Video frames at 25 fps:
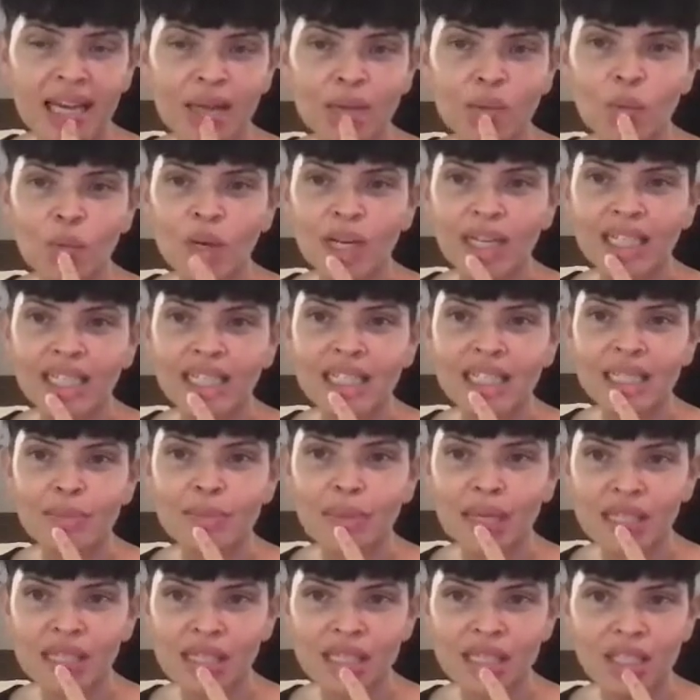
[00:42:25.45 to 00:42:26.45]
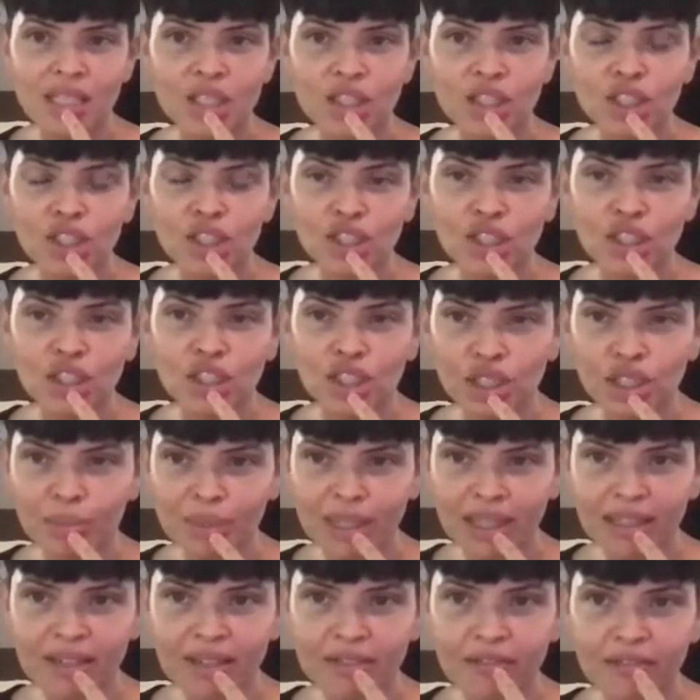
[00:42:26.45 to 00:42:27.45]
and what its message should
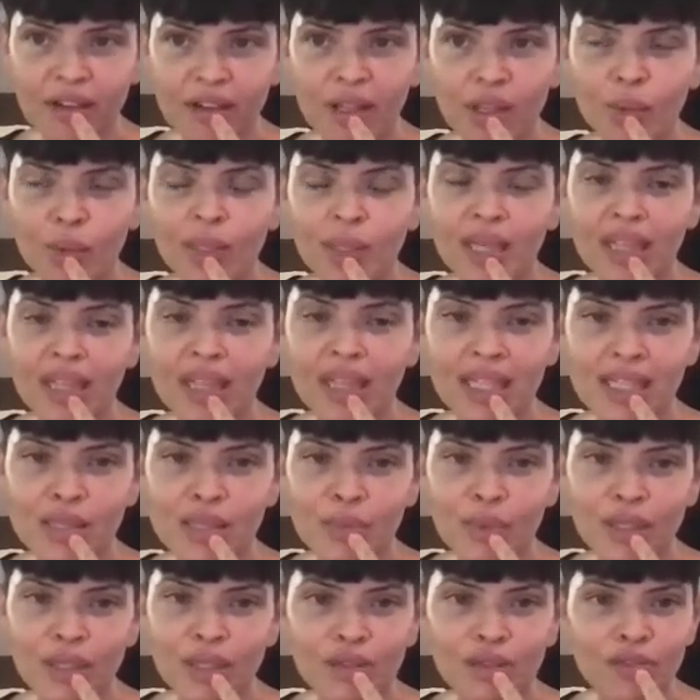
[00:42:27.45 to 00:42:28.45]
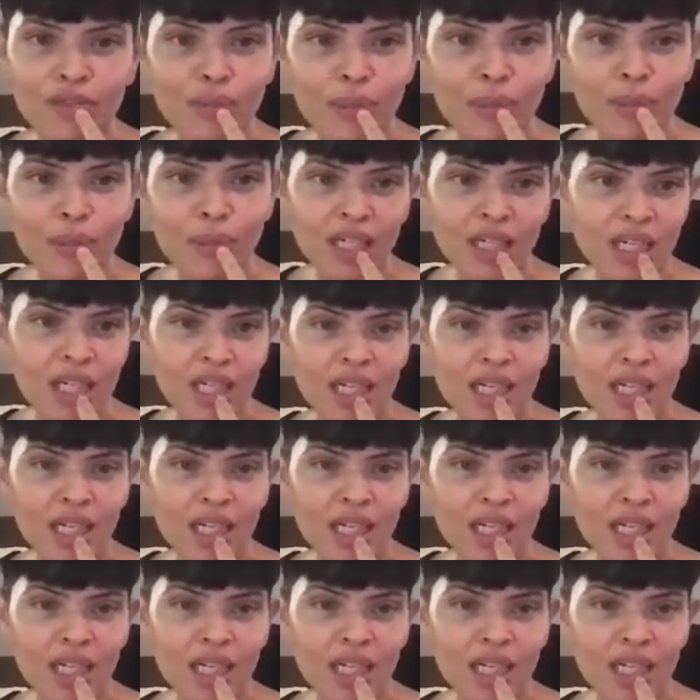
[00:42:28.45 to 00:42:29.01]
be following this wonderful book?